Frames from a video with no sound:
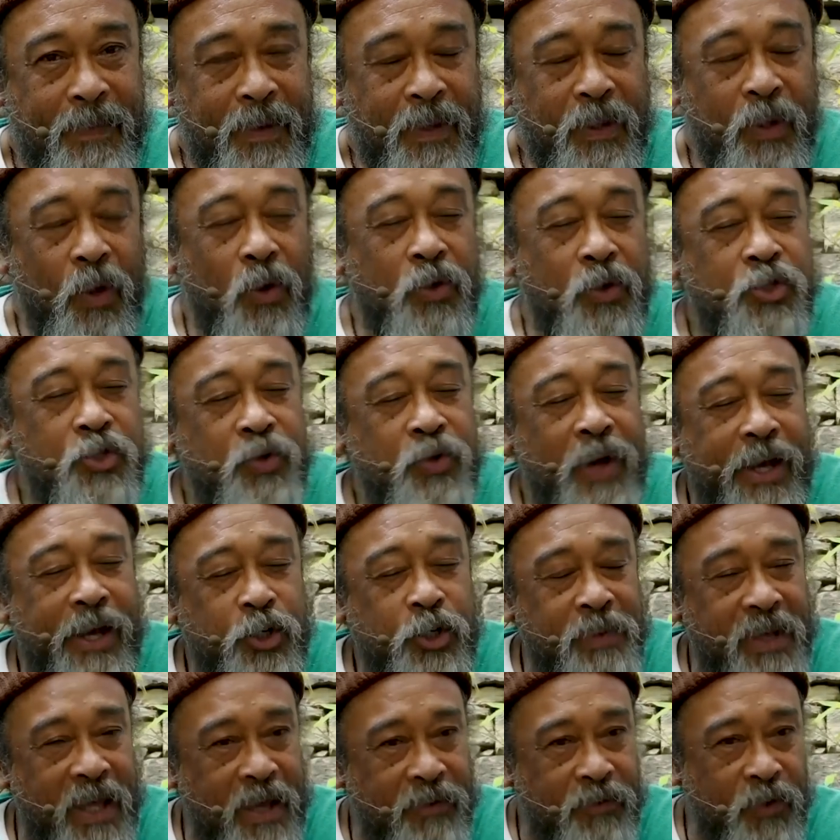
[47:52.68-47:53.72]
Don't try to
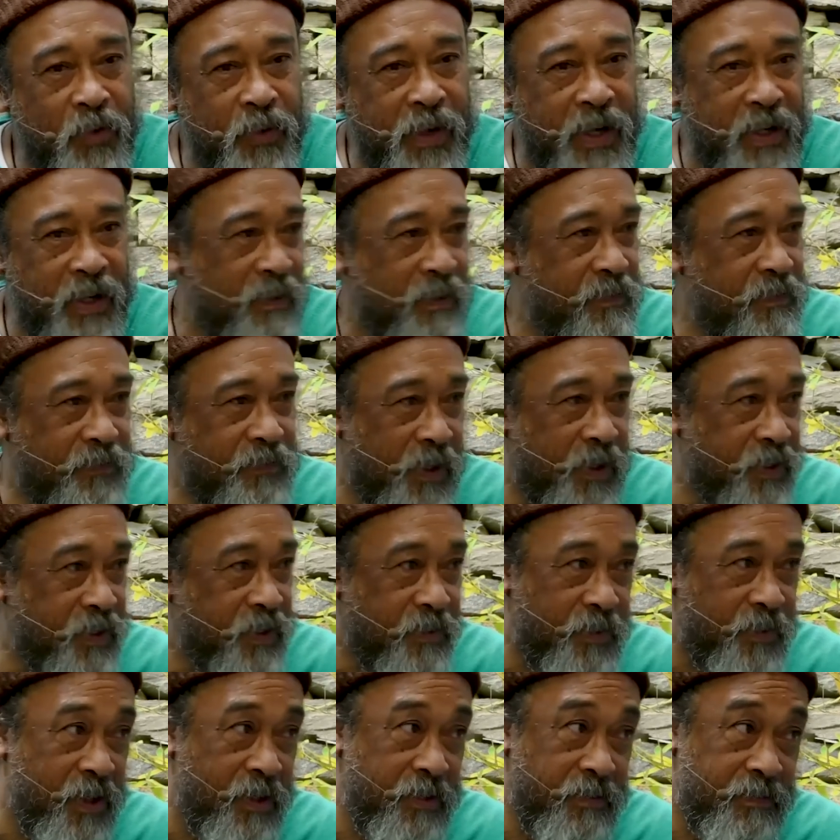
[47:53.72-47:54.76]
be everywhere, first
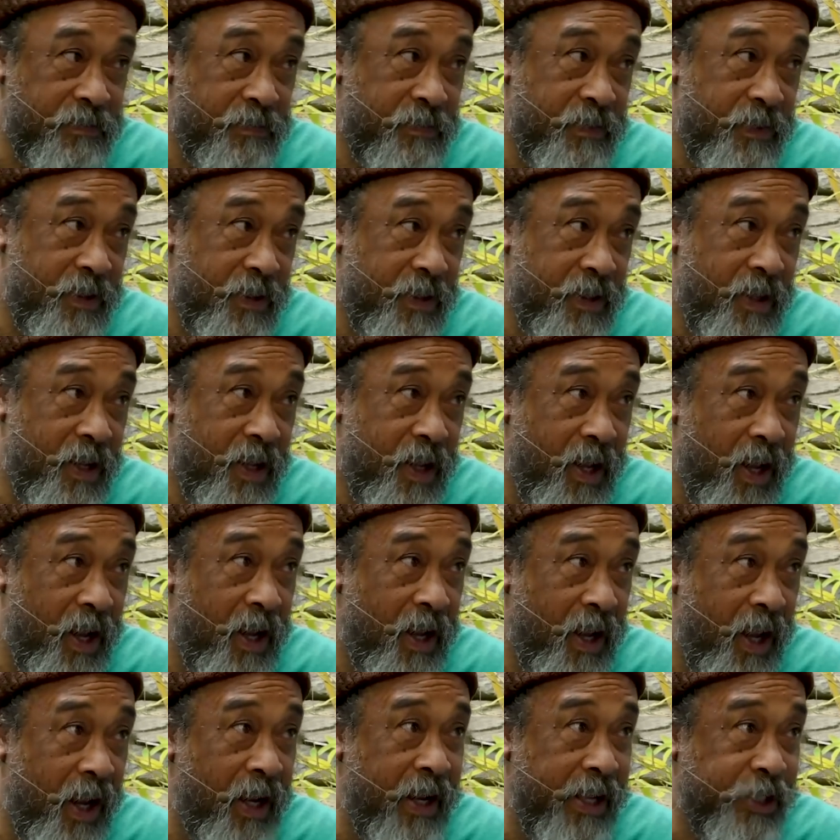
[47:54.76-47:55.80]
of all.
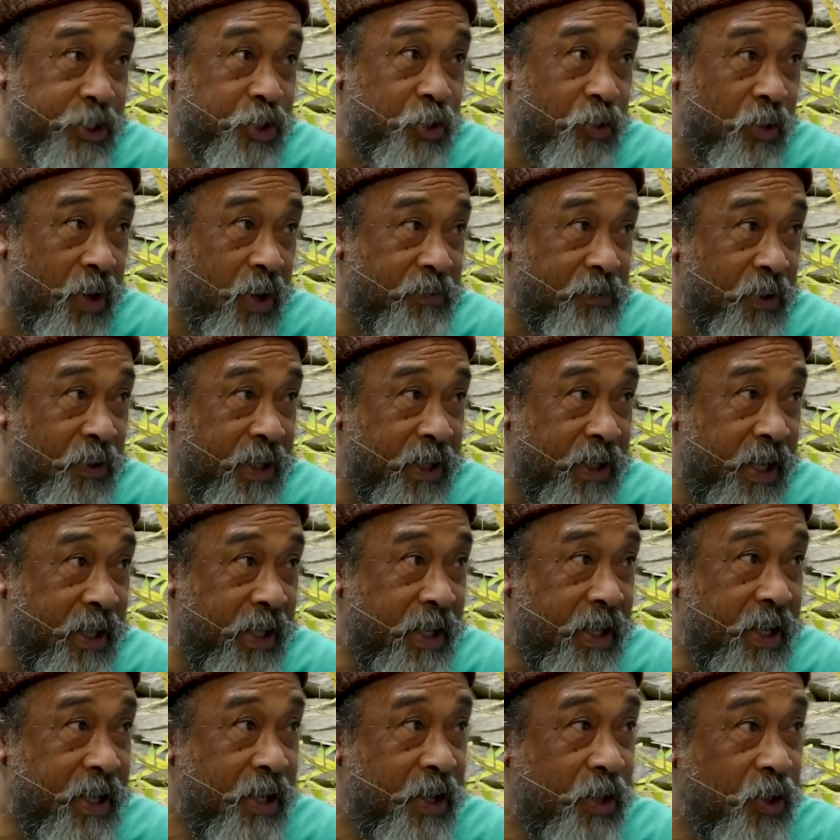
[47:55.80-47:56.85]
I, I'll let you off, okay?
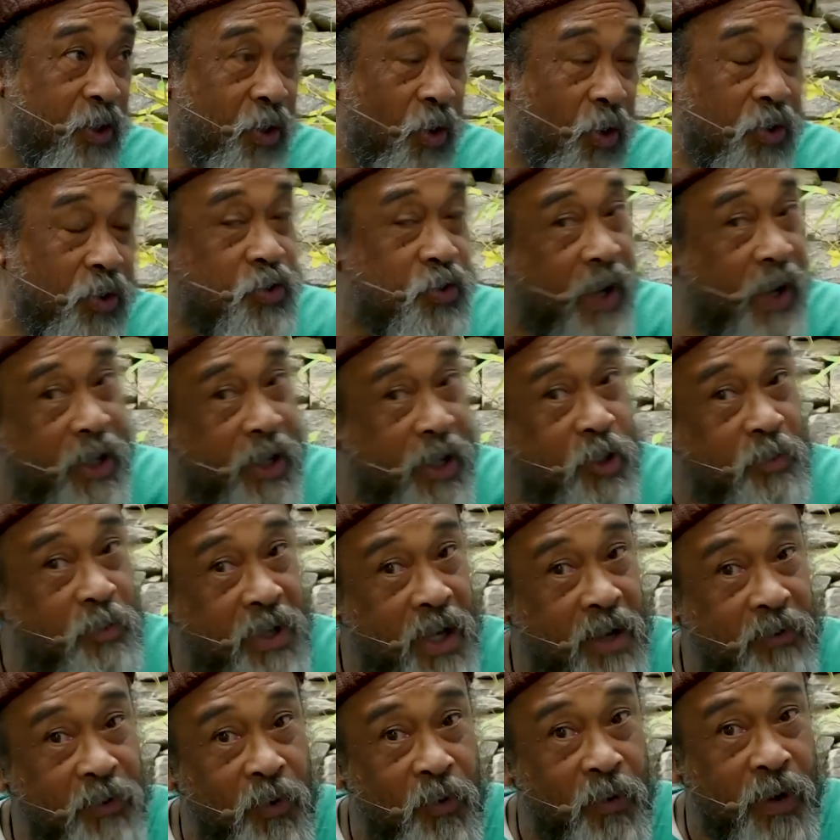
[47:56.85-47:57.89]
Don't try to be
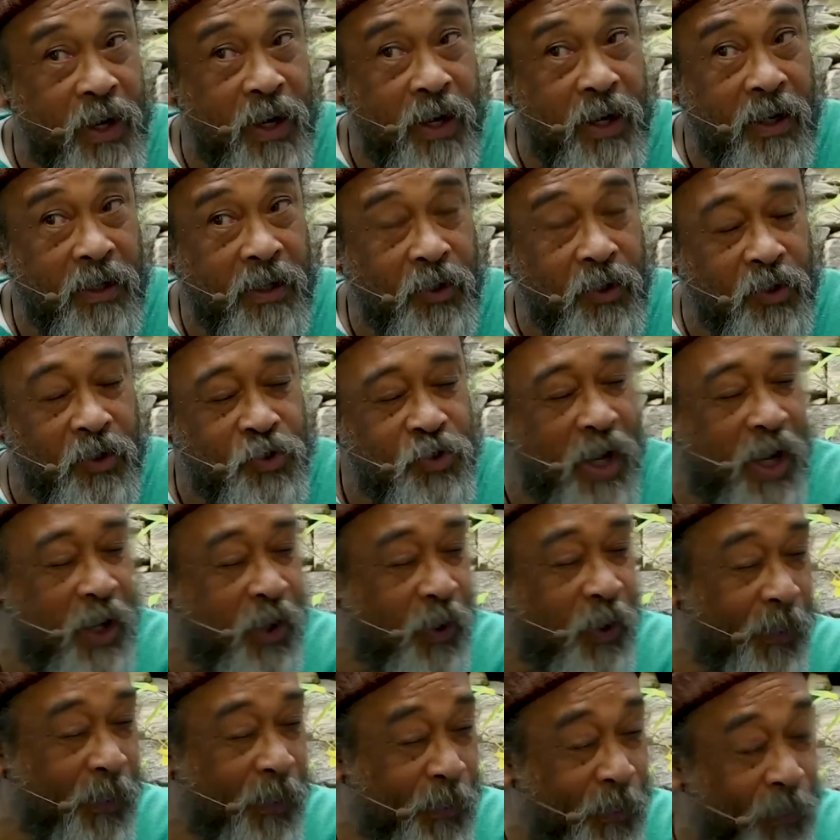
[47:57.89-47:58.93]
everywhere. Don't try and
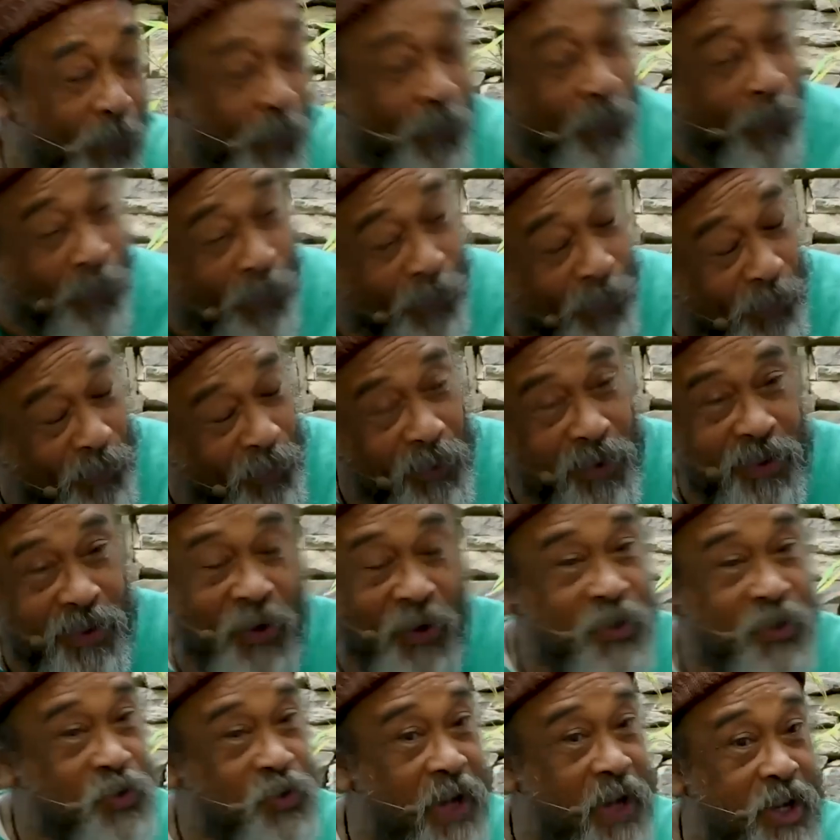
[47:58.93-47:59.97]
go, don't,
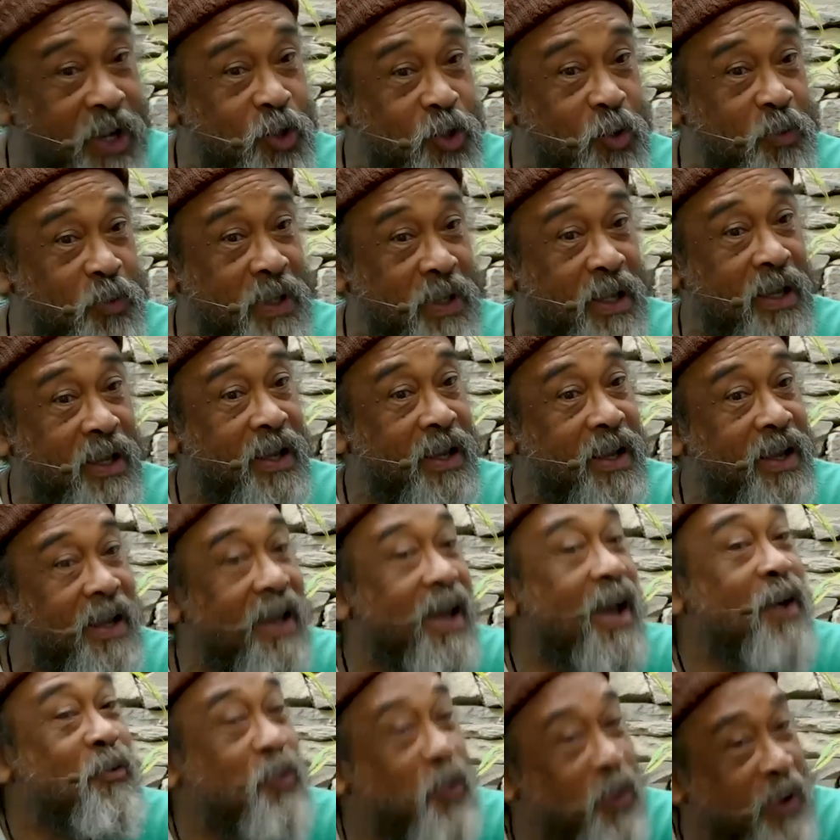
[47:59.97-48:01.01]
don't try to be
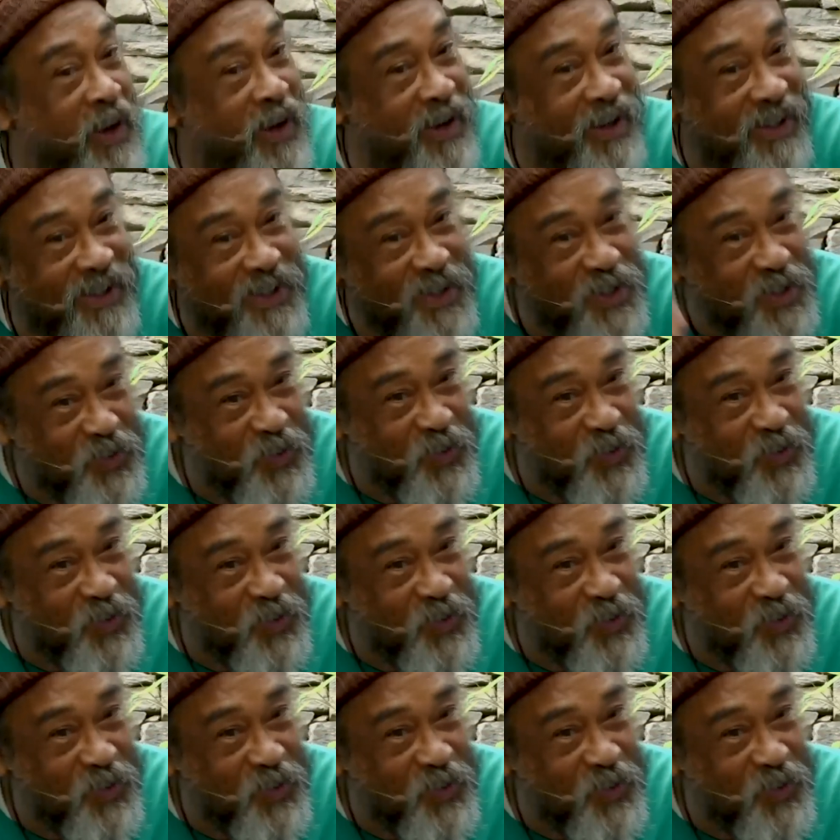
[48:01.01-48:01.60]
everywhere in this